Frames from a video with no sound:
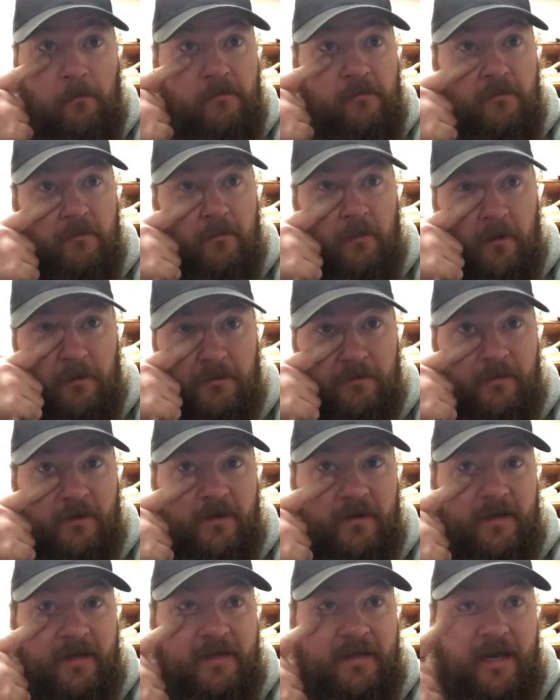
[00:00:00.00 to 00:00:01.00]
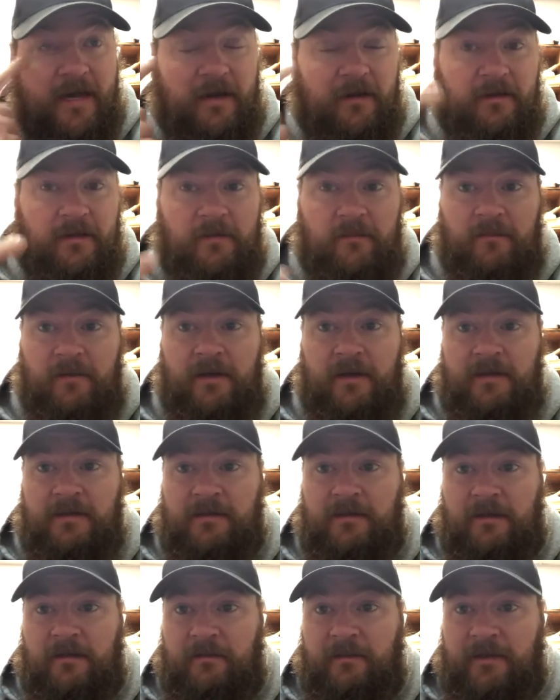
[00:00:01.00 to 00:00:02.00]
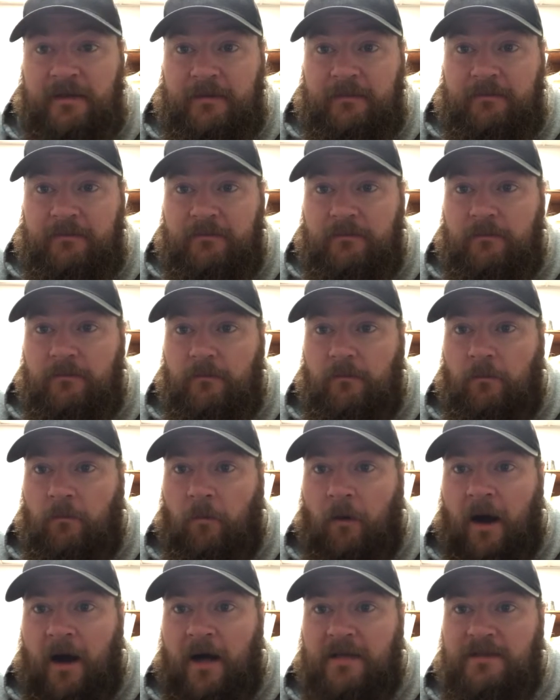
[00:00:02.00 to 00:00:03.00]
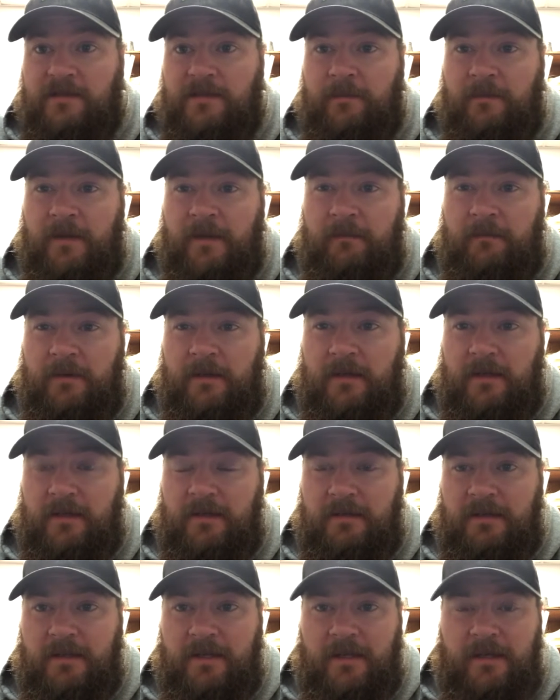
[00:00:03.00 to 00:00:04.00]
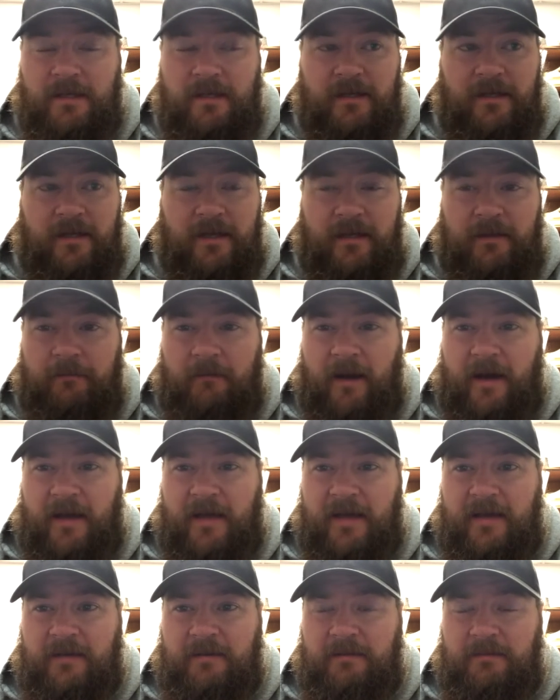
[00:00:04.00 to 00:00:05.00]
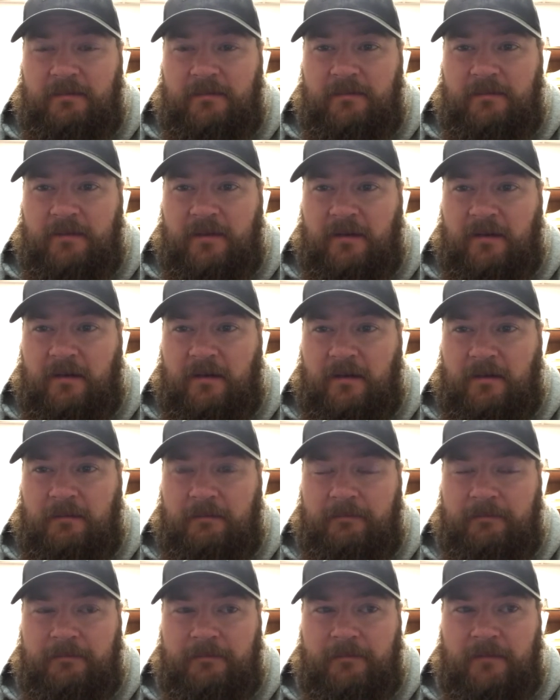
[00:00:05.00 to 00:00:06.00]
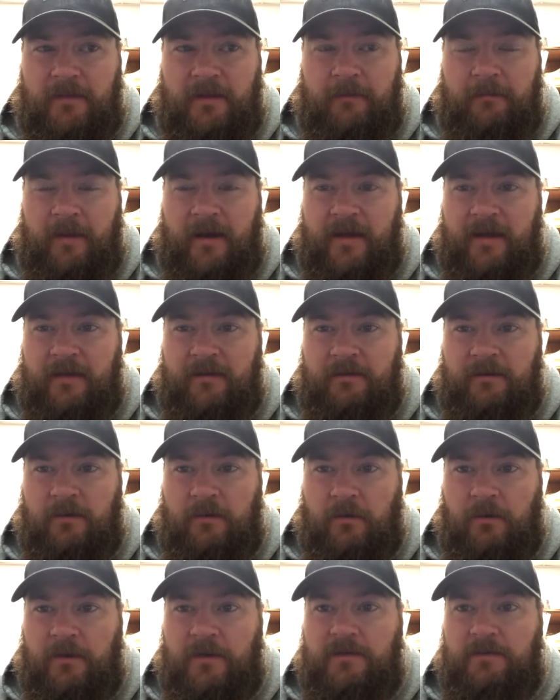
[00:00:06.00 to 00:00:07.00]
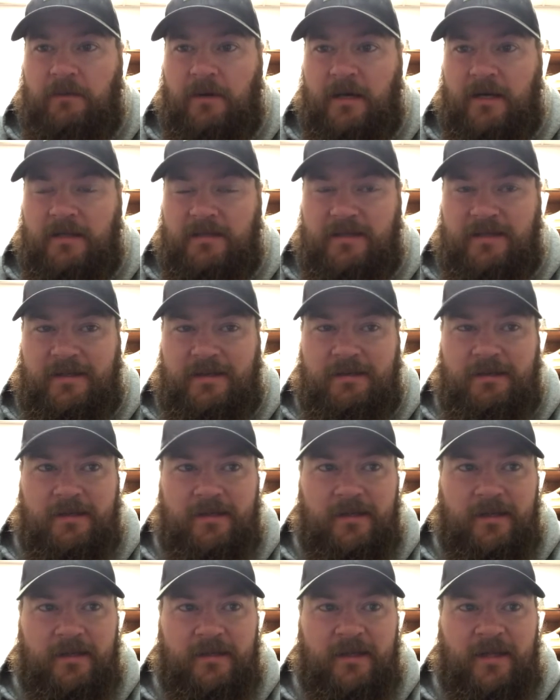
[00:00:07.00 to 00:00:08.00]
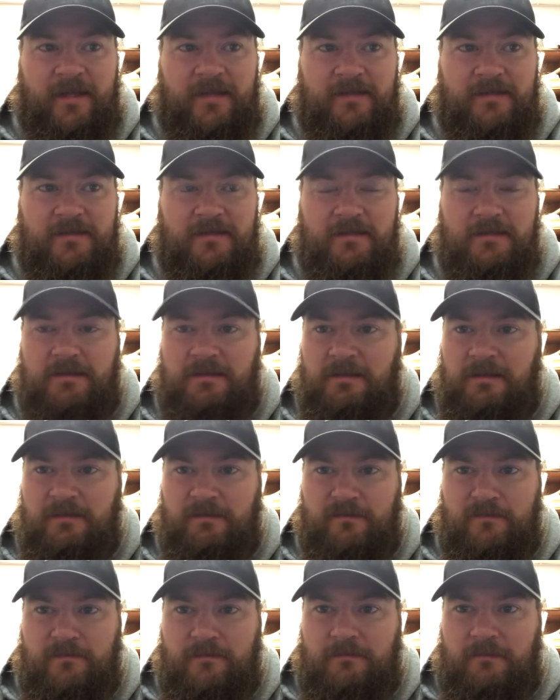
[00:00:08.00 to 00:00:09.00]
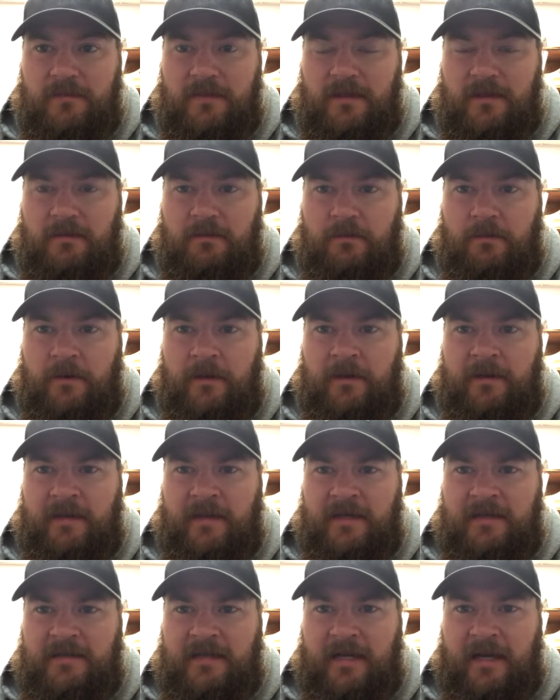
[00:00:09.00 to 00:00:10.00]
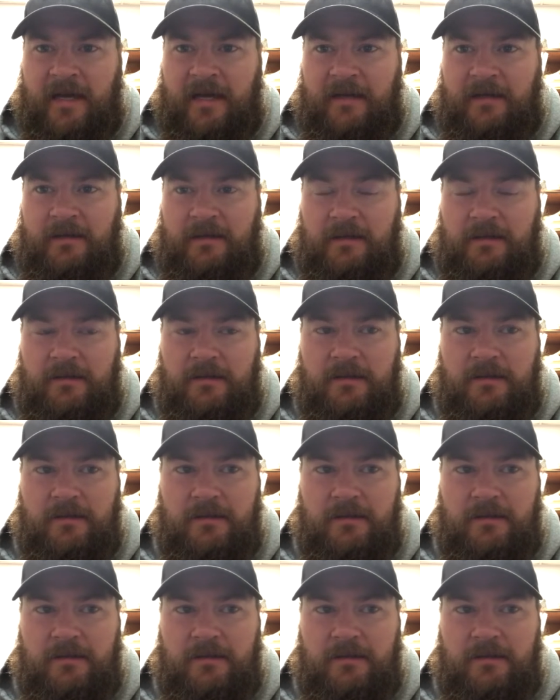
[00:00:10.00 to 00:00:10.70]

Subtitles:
for the most part, I doubt anybody's going to be watching me, but in my head, they're always watching, and that's one of the things I gotta